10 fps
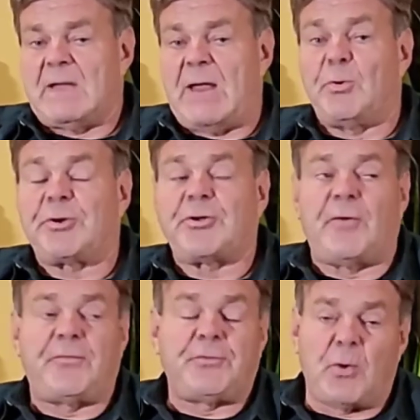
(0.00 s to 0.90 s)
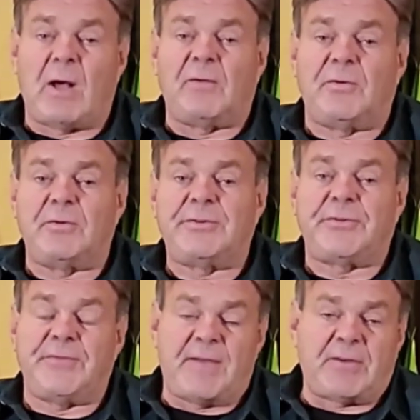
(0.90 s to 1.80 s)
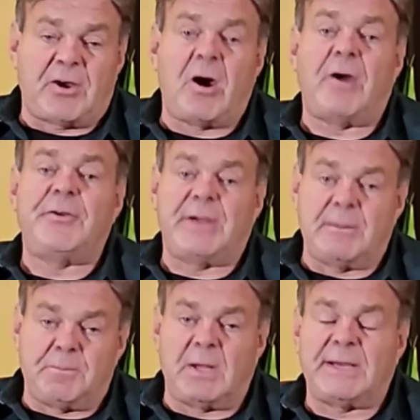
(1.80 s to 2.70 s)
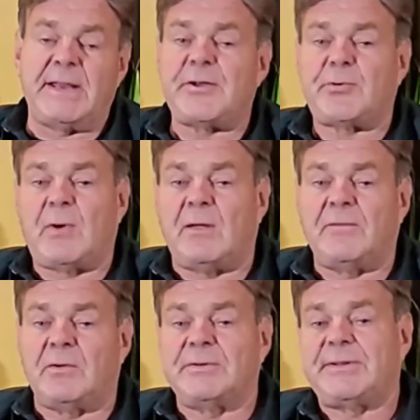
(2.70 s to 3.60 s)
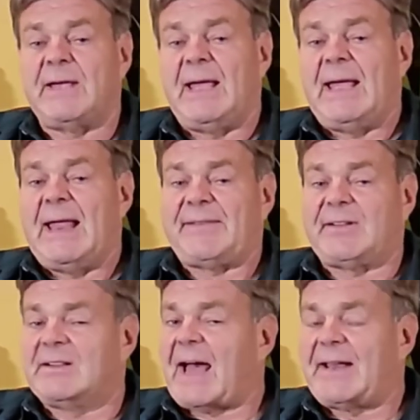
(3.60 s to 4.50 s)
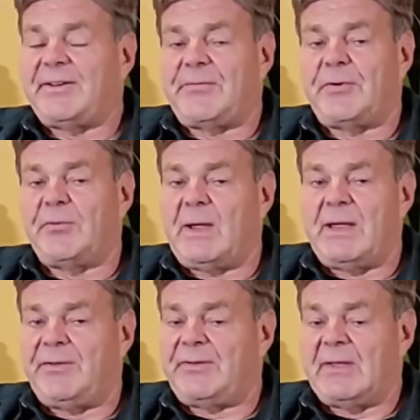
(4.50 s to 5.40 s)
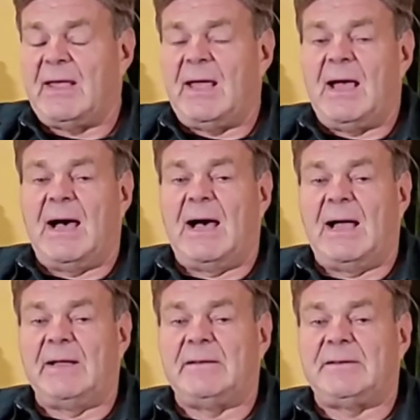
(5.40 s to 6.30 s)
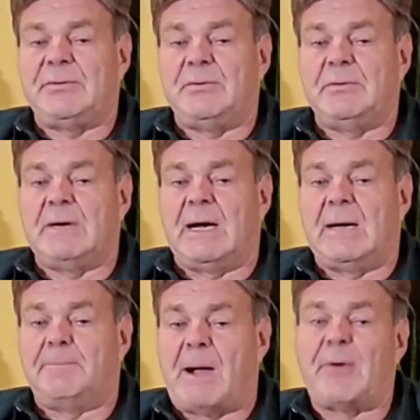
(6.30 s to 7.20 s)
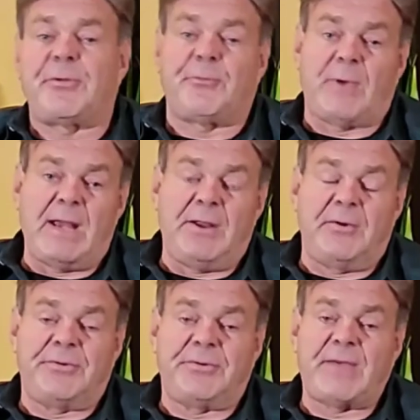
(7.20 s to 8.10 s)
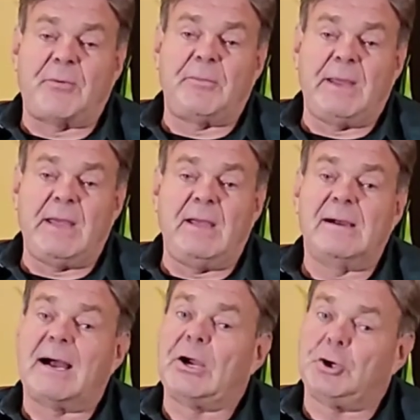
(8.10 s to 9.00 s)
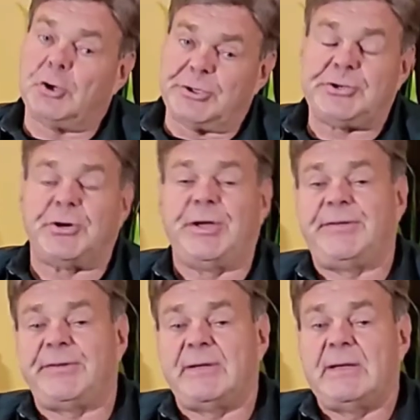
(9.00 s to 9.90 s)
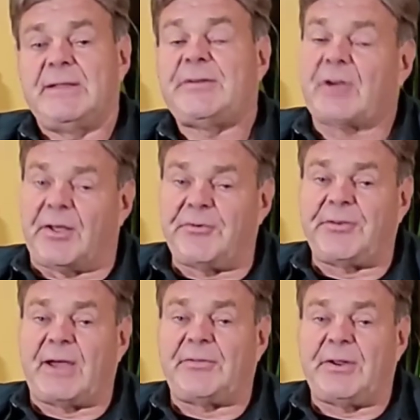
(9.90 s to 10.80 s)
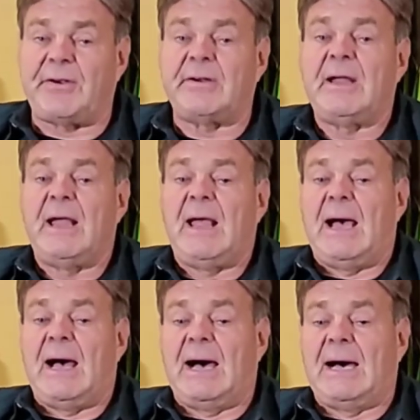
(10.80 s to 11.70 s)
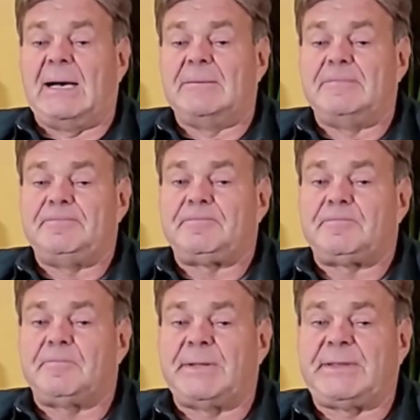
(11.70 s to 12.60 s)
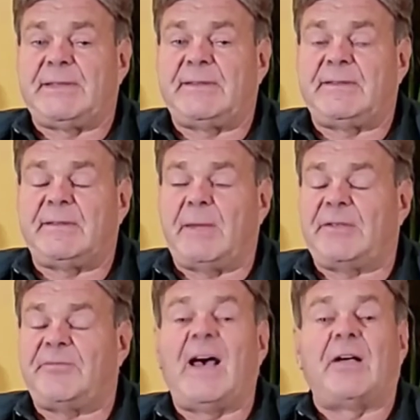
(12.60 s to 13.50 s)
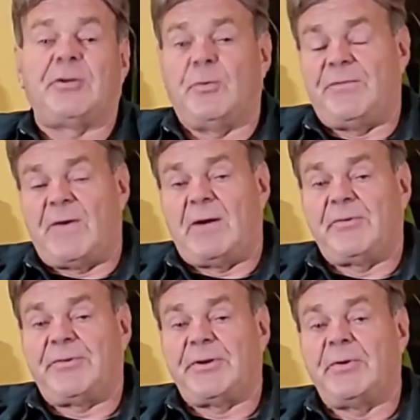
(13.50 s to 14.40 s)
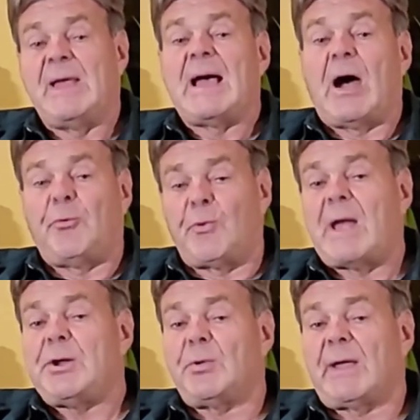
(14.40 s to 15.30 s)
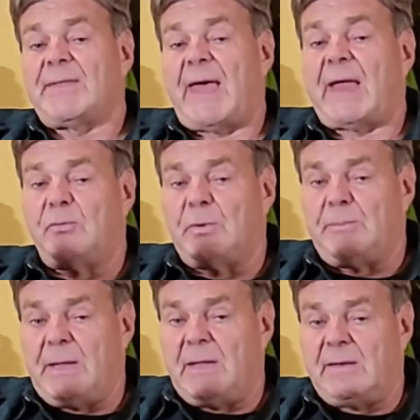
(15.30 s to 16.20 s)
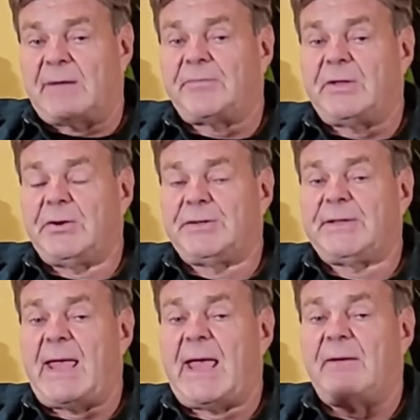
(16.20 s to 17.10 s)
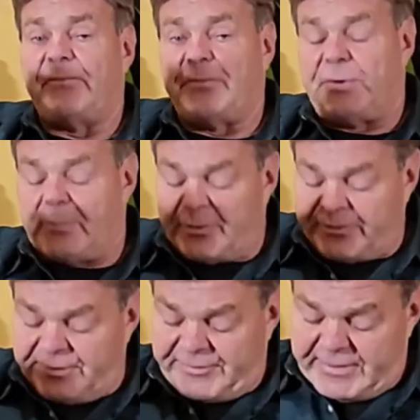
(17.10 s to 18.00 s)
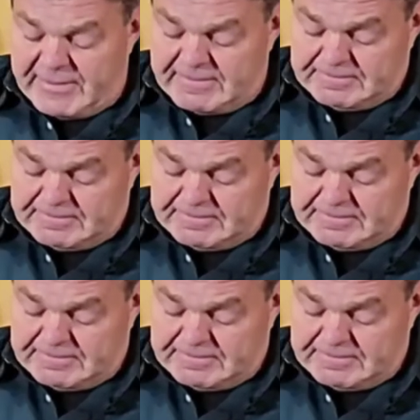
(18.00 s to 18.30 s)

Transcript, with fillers: it works off 12 volts, so if you have a car, you can plug it in at 12 volts. It has a lot of different ways uh, to uh, power the radio. So that would be a good choice. There's others out there, uh, but this is the best value we found. So a radio like that would be definitely good to have for an emergency.